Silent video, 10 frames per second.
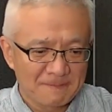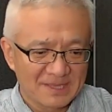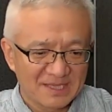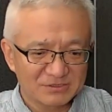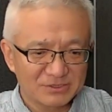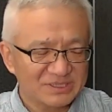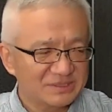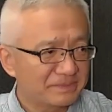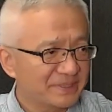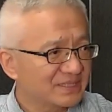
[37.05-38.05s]
actually the
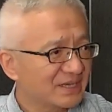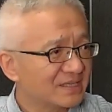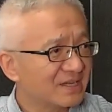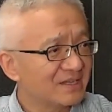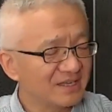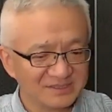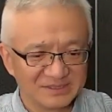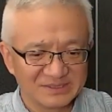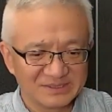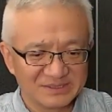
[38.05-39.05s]
big data and
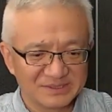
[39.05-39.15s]
the